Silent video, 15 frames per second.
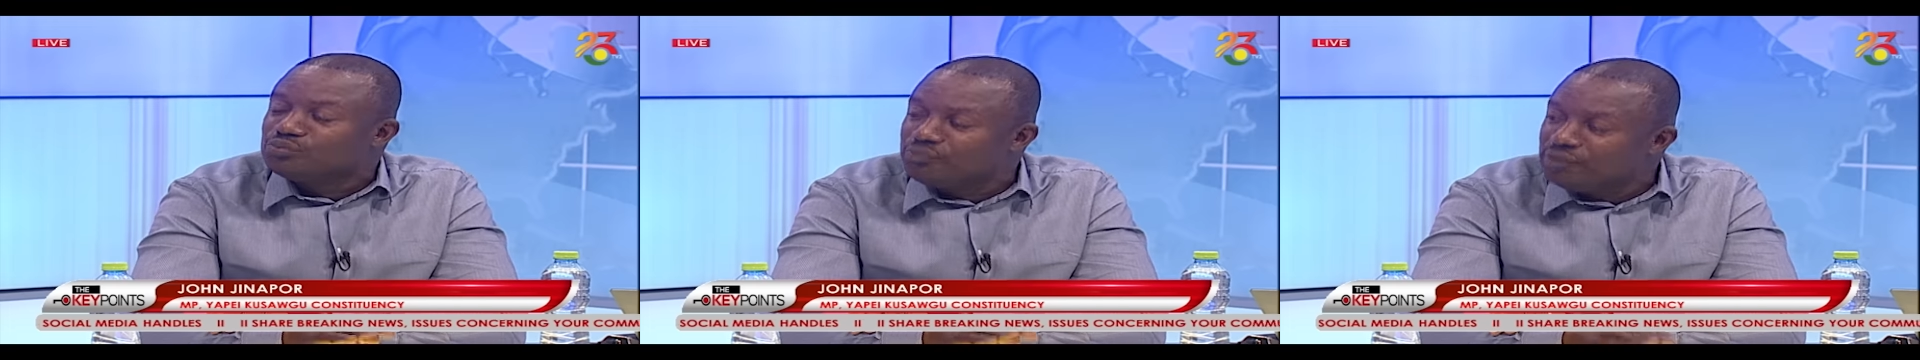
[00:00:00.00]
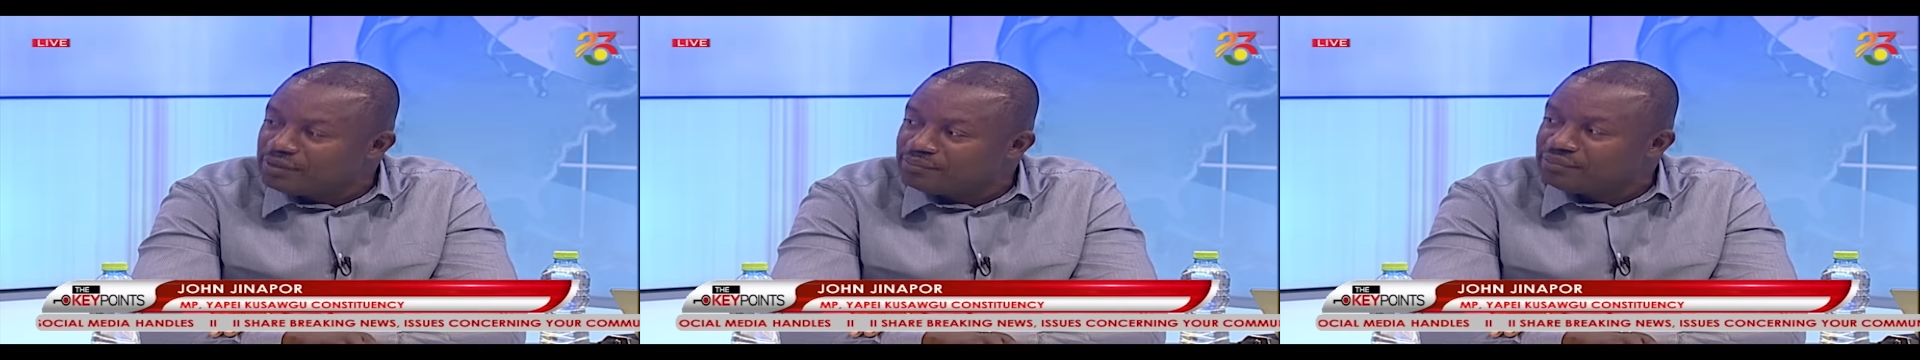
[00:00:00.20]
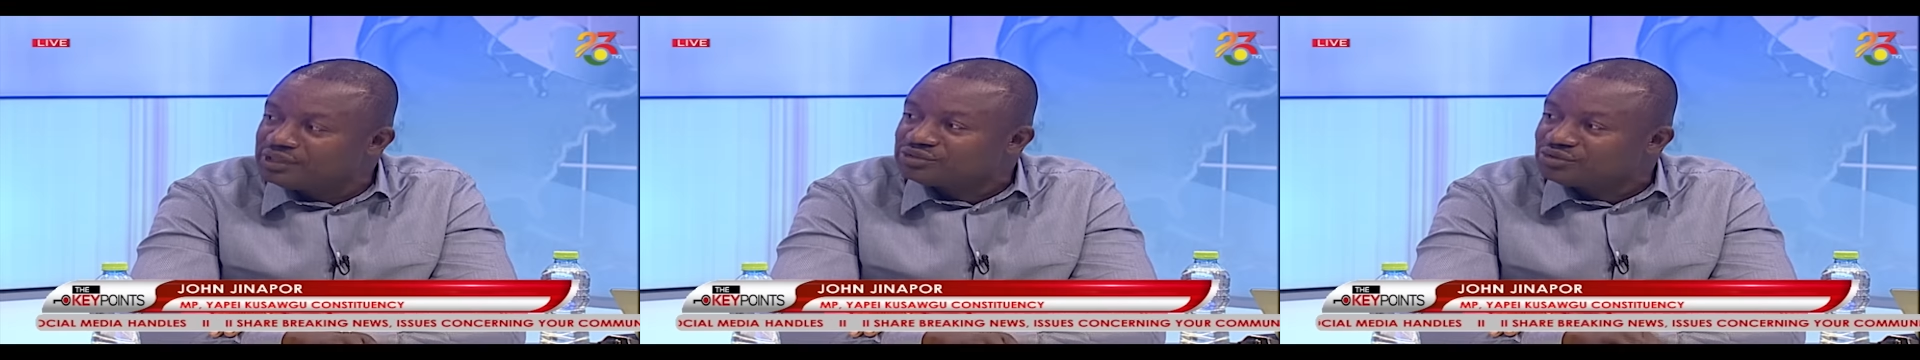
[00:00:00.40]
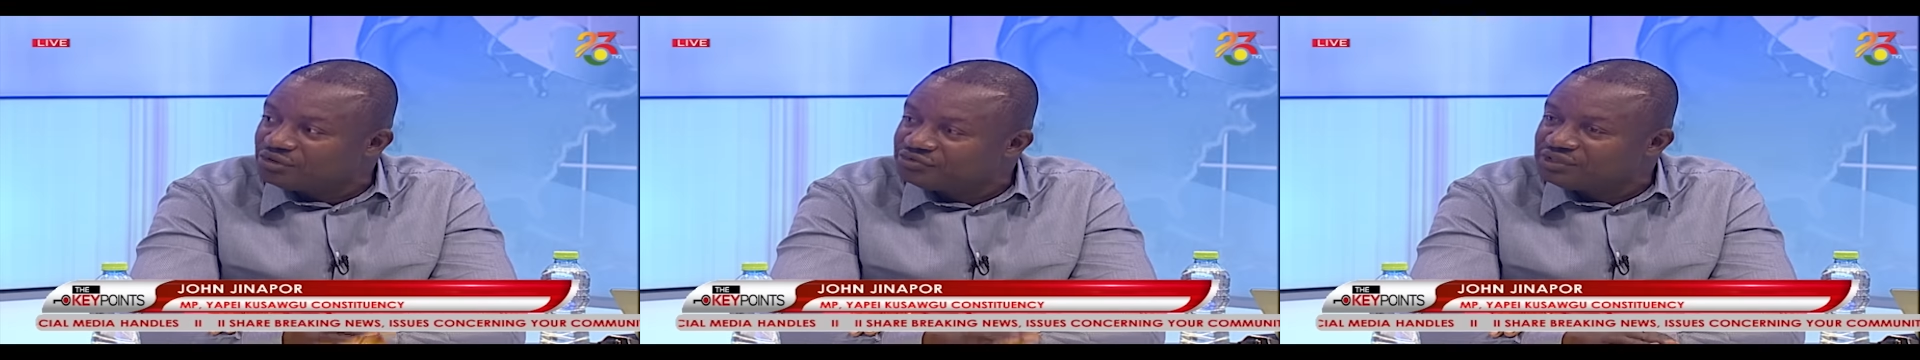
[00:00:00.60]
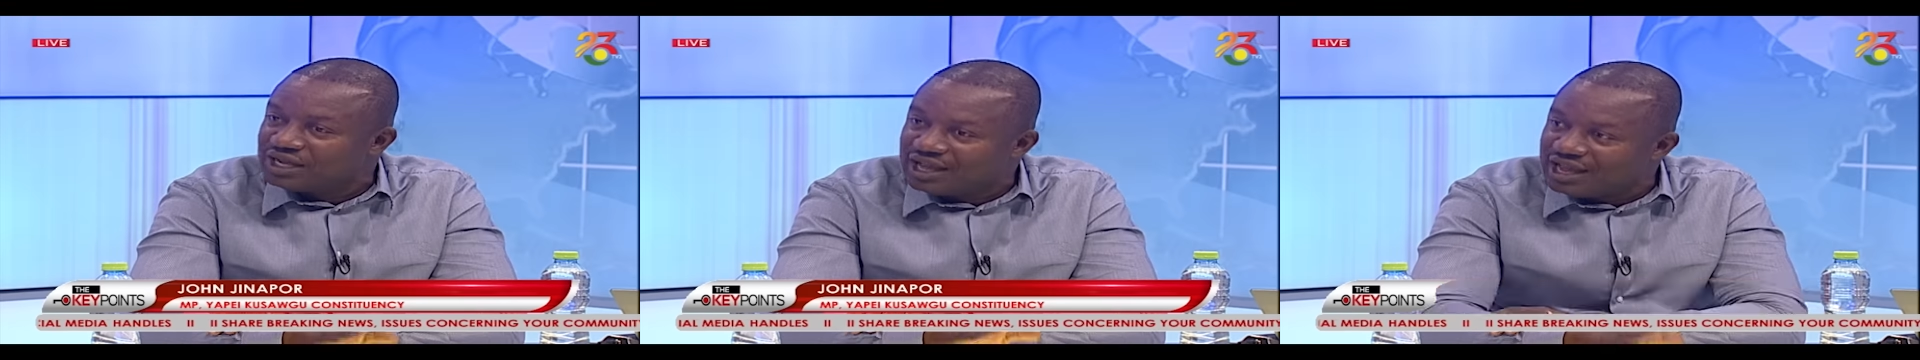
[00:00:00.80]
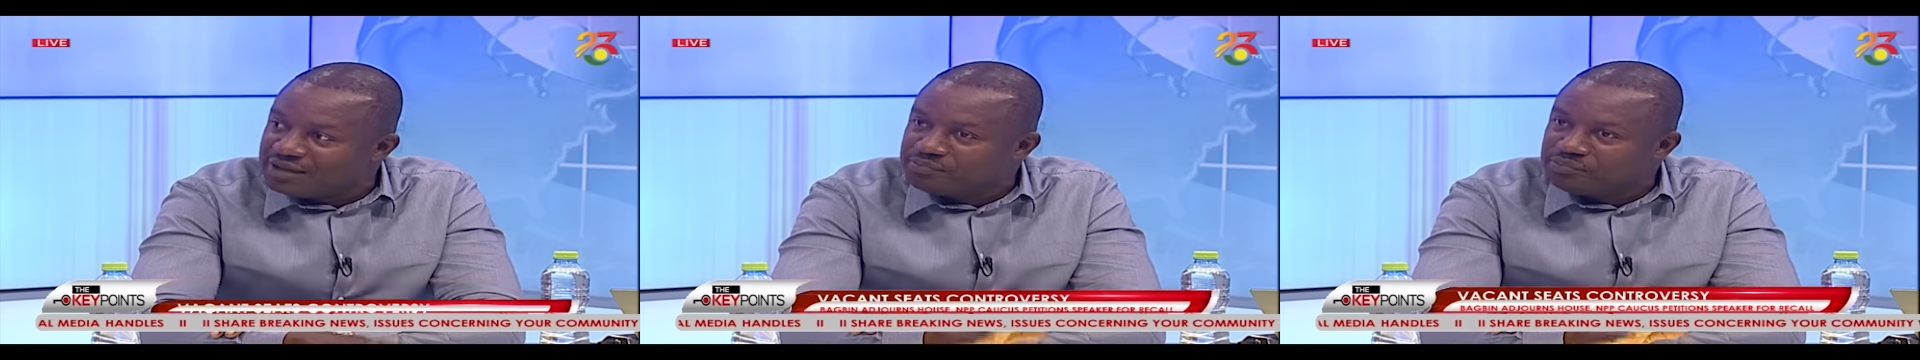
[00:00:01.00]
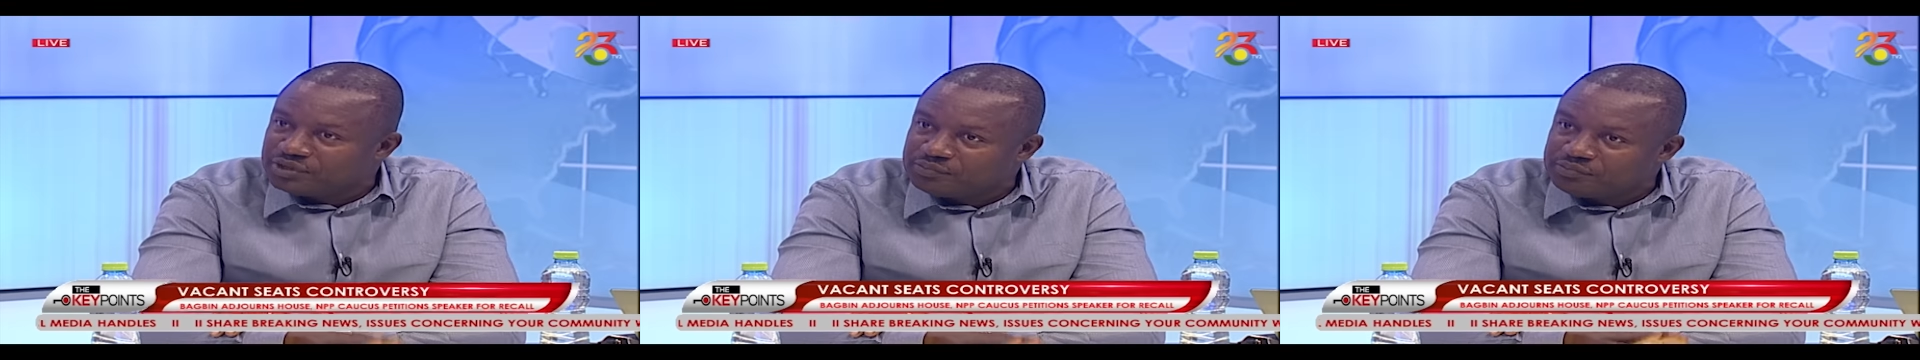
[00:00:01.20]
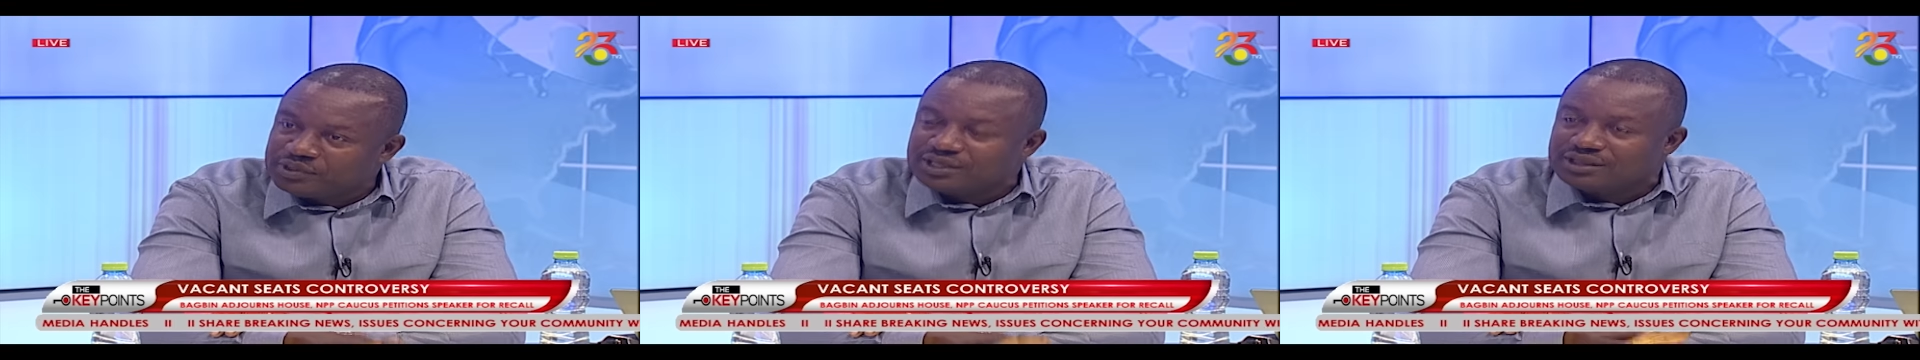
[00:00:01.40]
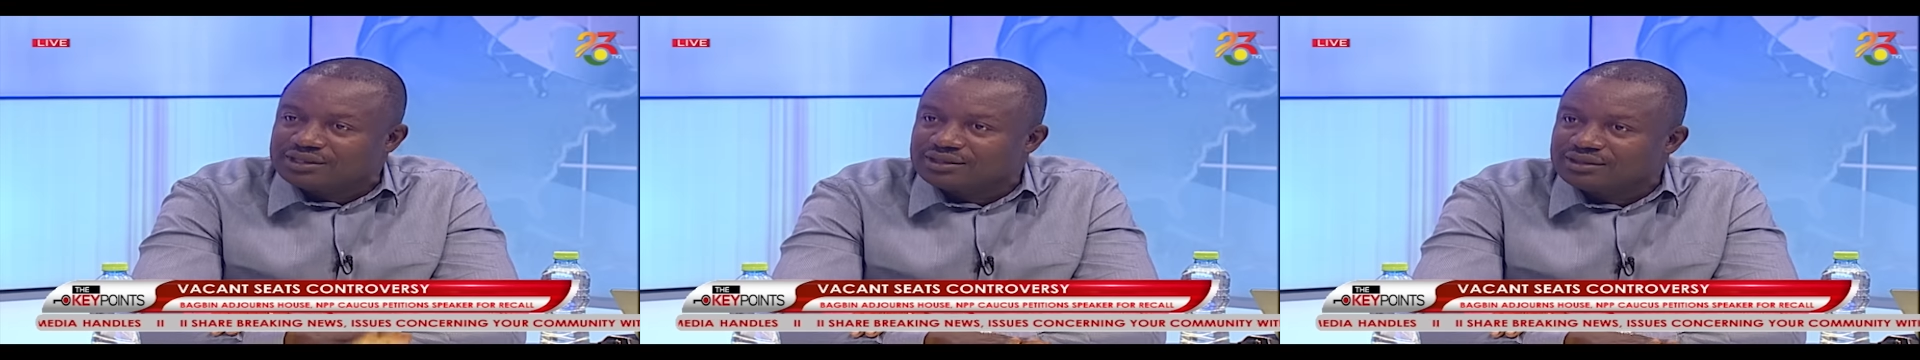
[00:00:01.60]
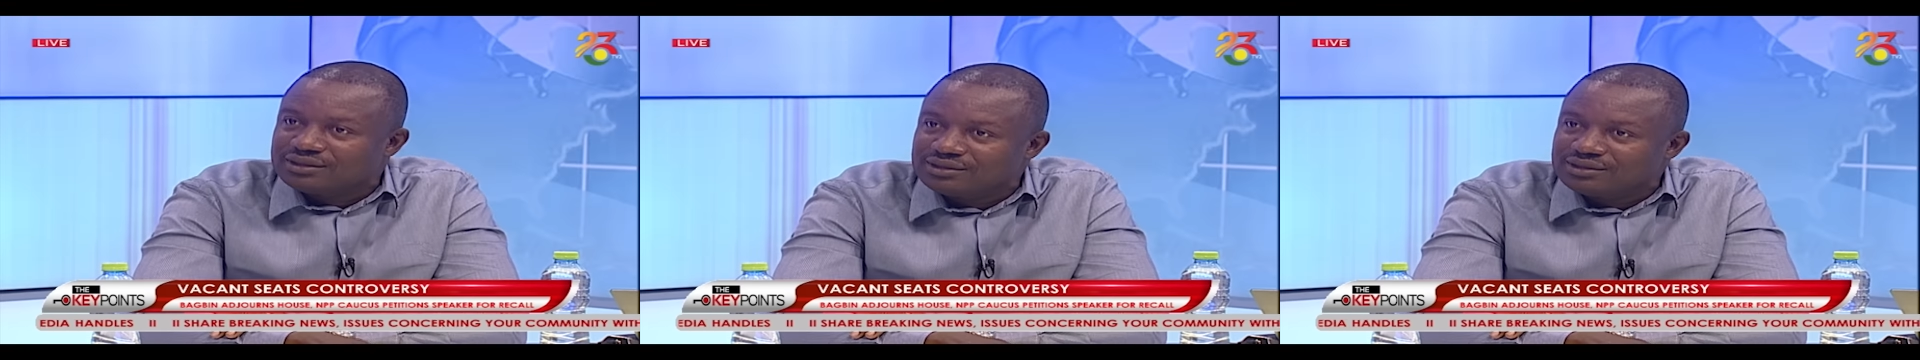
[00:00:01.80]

members of the M P P.